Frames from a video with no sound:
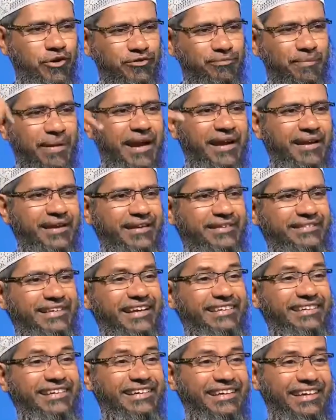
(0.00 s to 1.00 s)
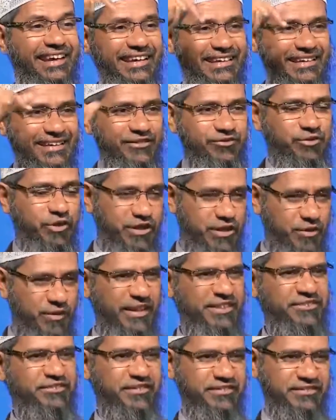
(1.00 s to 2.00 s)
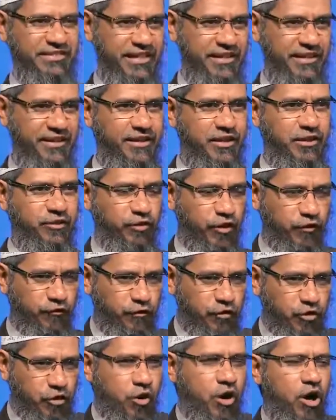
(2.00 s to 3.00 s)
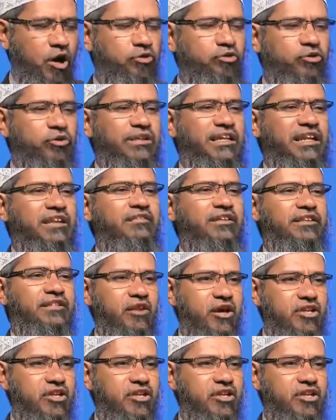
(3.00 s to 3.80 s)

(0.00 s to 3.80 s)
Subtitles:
goes back, that the creator. So it's the vice versa. So if you know how to deal with